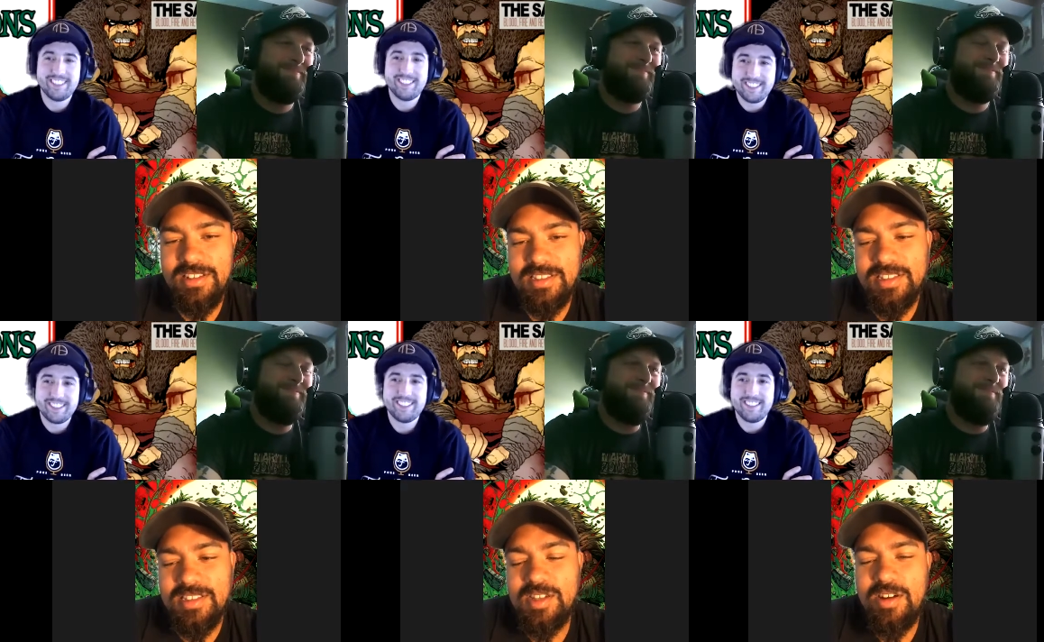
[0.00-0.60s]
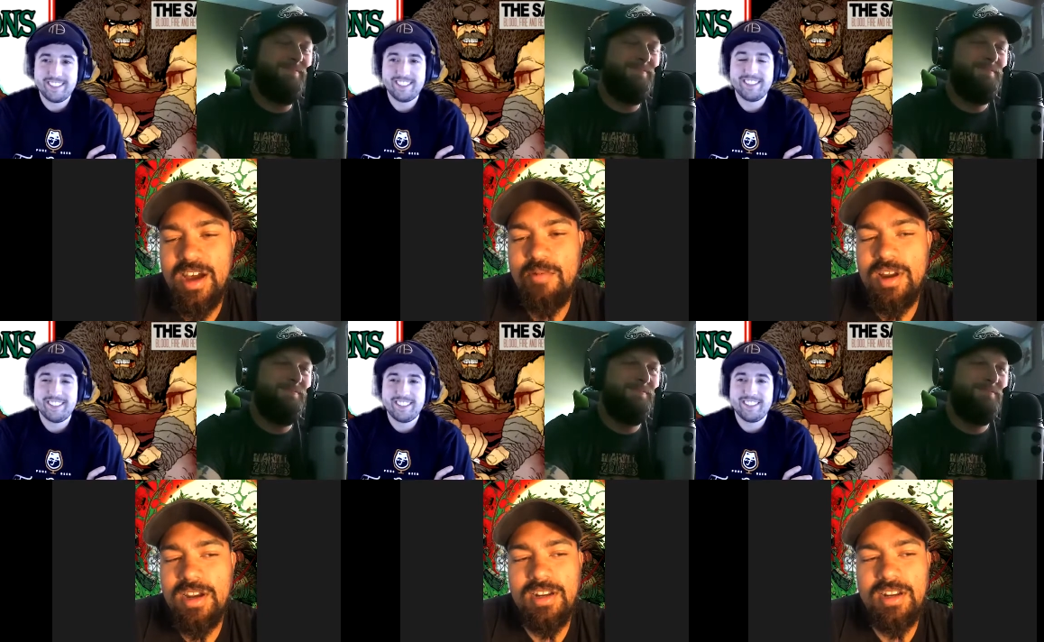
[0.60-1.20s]
Speaker 1: so I
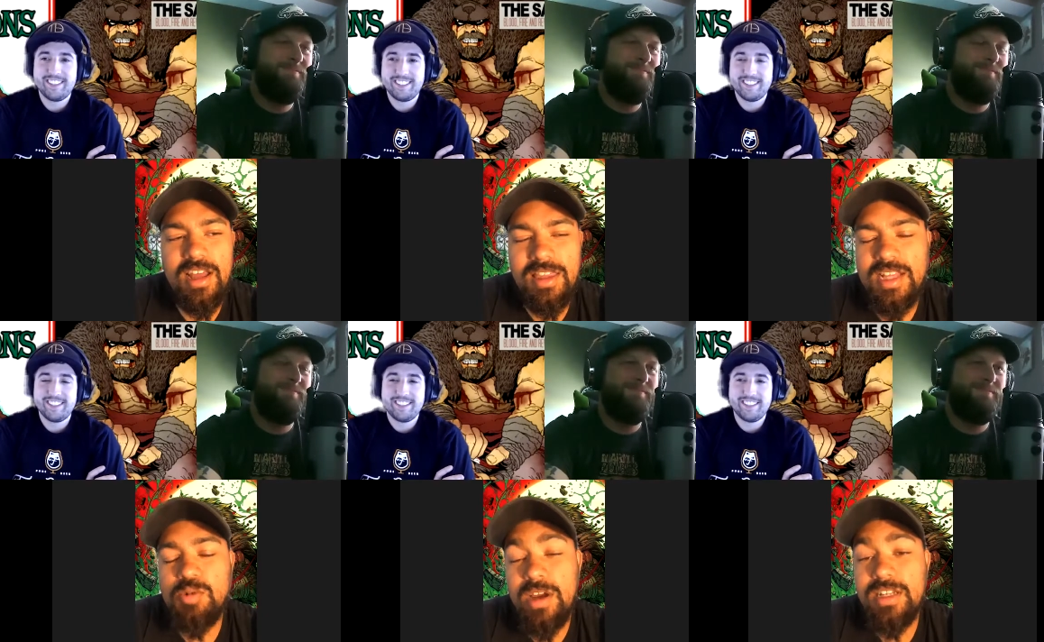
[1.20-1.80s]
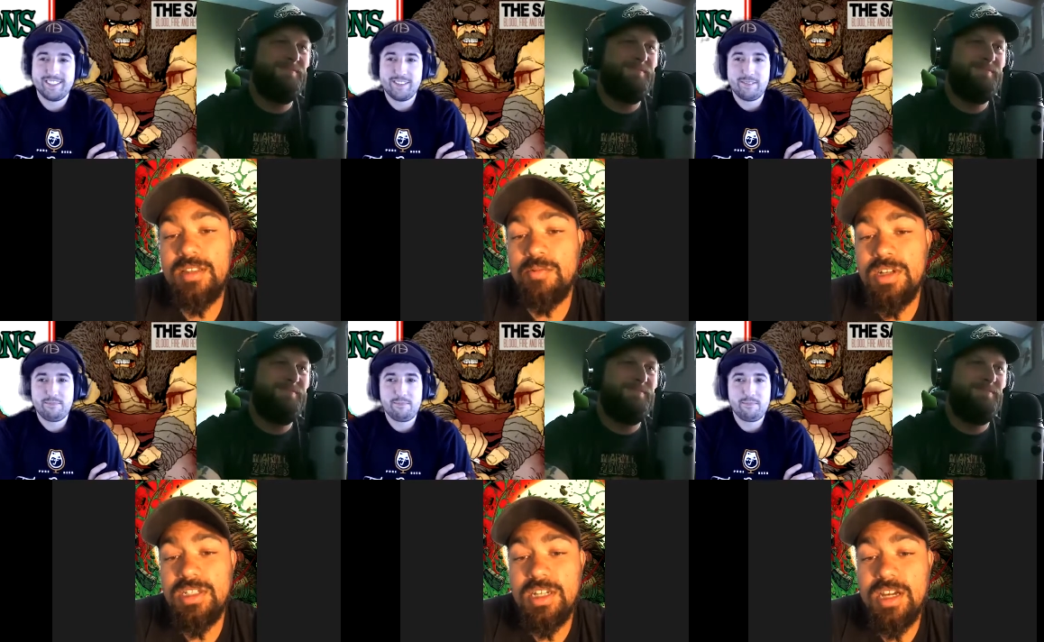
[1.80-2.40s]
wanted, that's why I did the
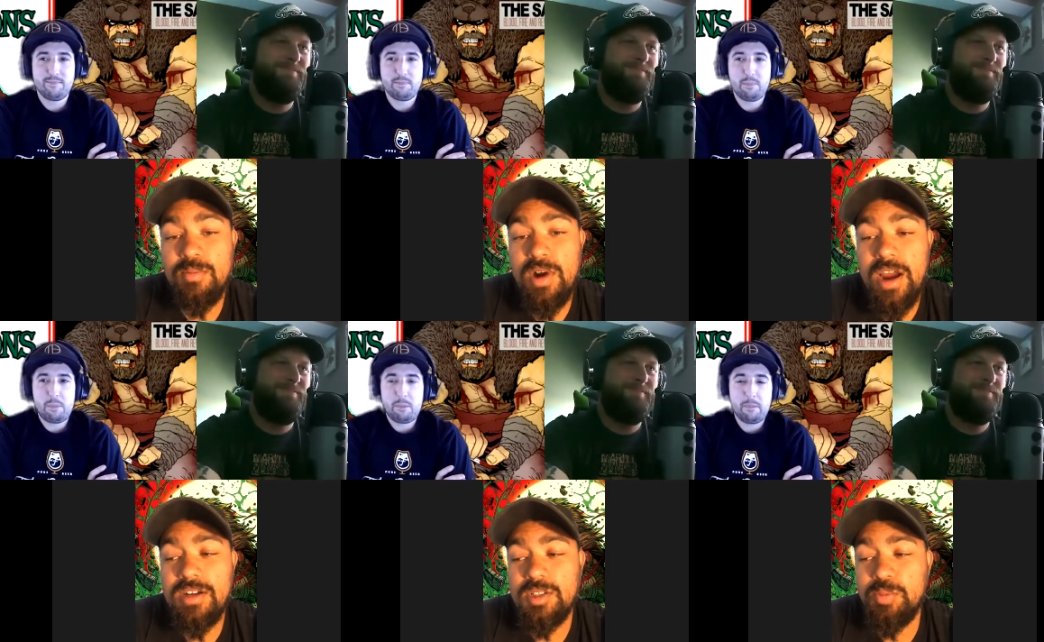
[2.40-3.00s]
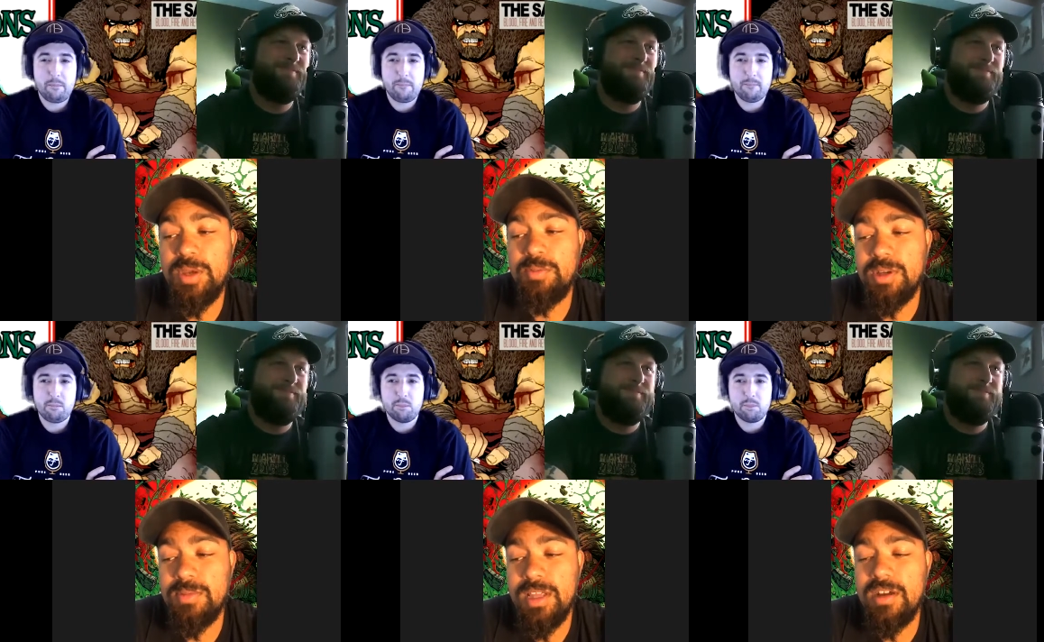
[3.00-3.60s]
one shot prior, so people
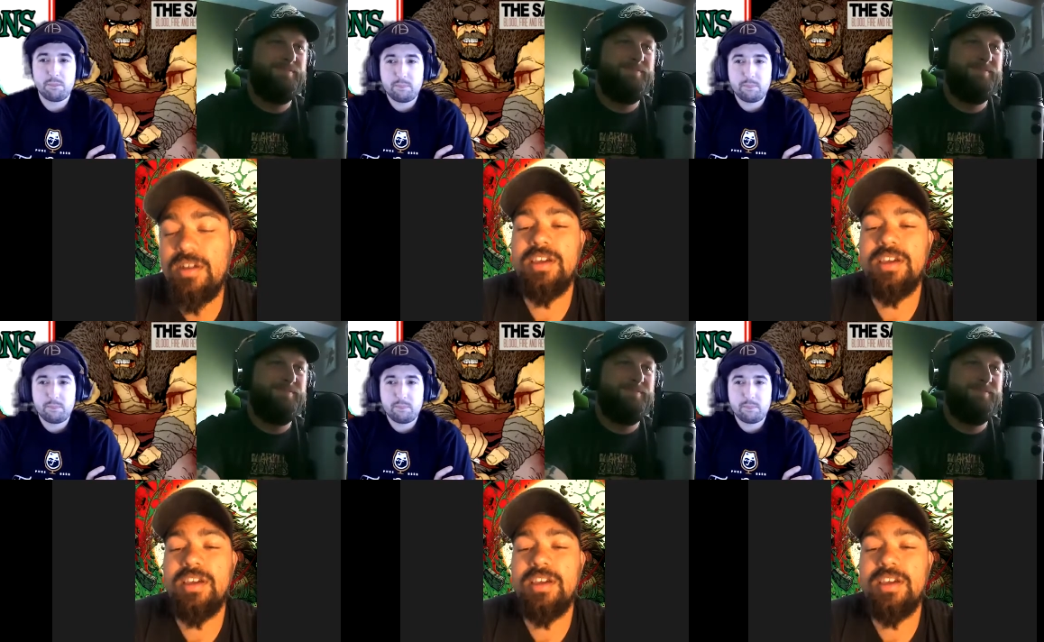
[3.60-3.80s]
can be like,